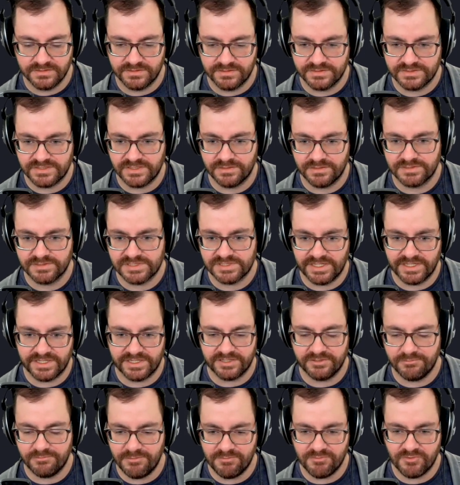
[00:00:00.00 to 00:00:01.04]
So it's like, it
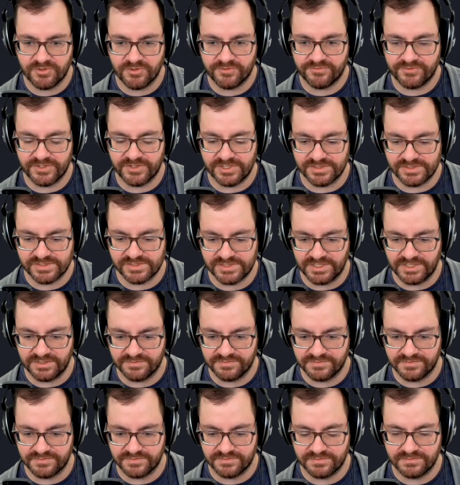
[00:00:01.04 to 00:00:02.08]
would be more for
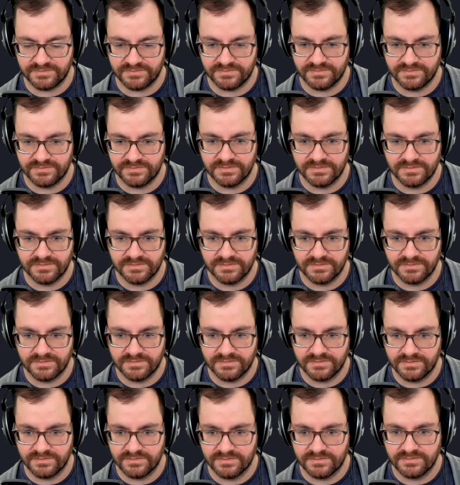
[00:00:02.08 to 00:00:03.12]
yourself
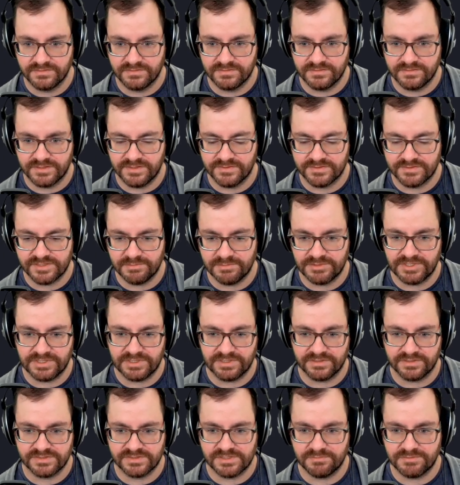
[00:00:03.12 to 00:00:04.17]
if
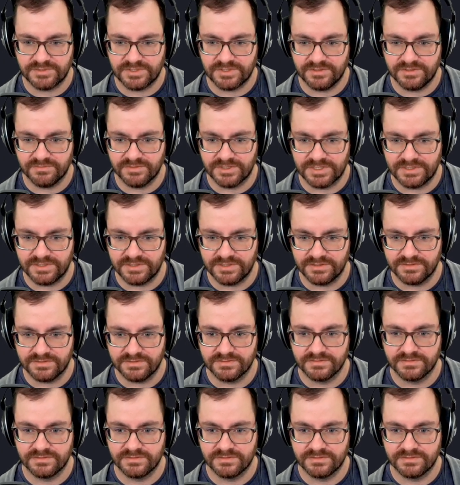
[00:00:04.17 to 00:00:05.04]
something you want to do.